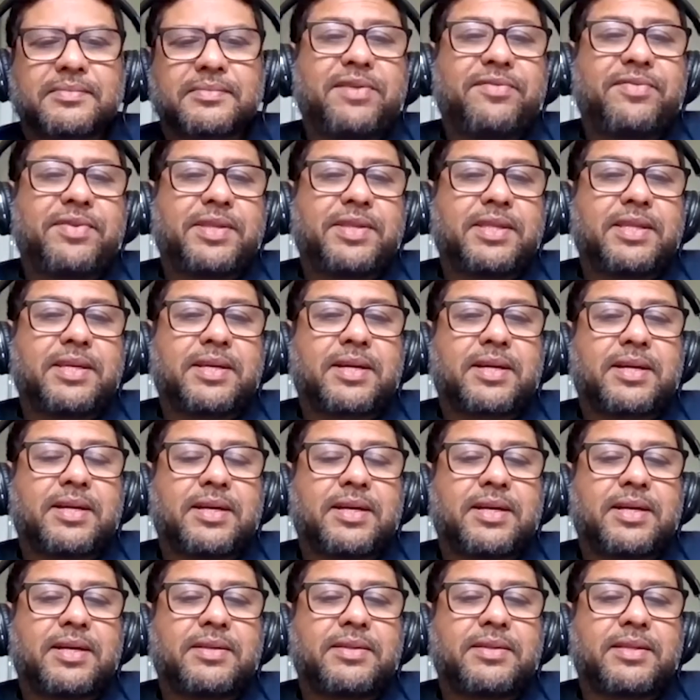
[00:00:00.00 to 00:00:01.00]
live in
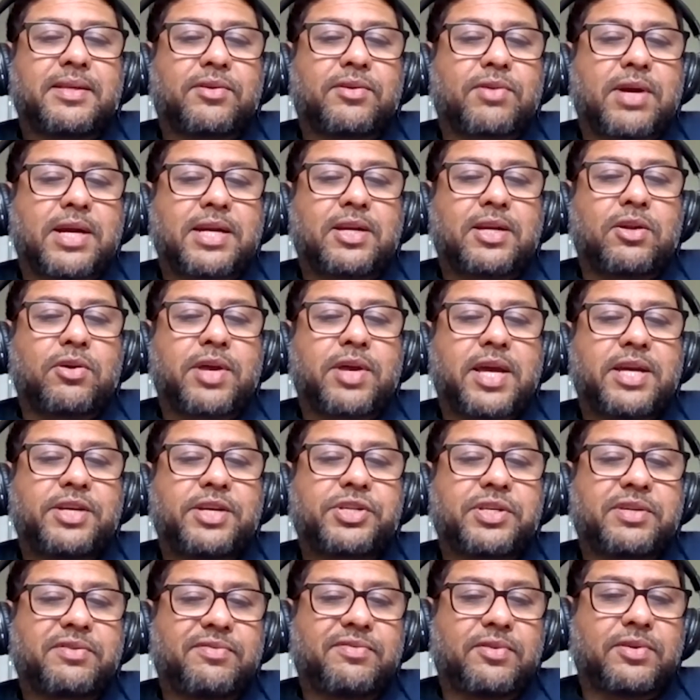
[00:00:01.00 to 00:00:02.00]
the right
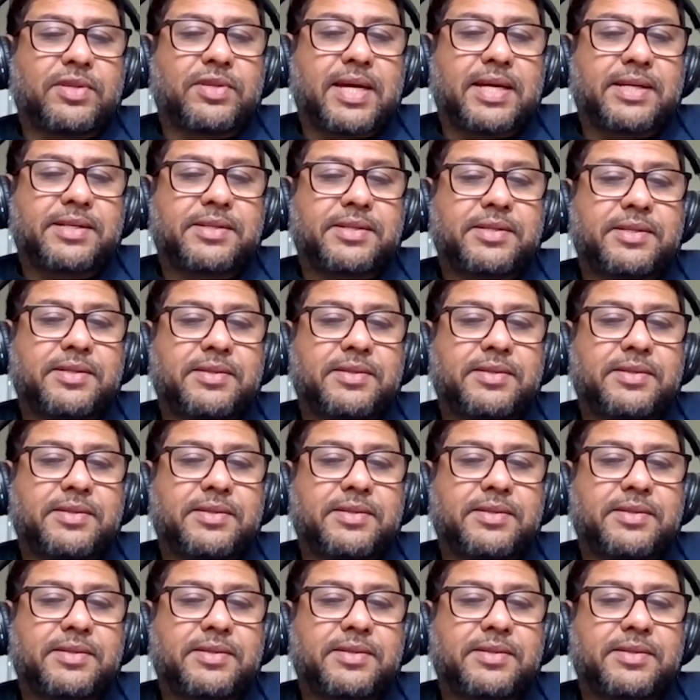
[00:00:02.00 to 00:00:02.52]
location for that.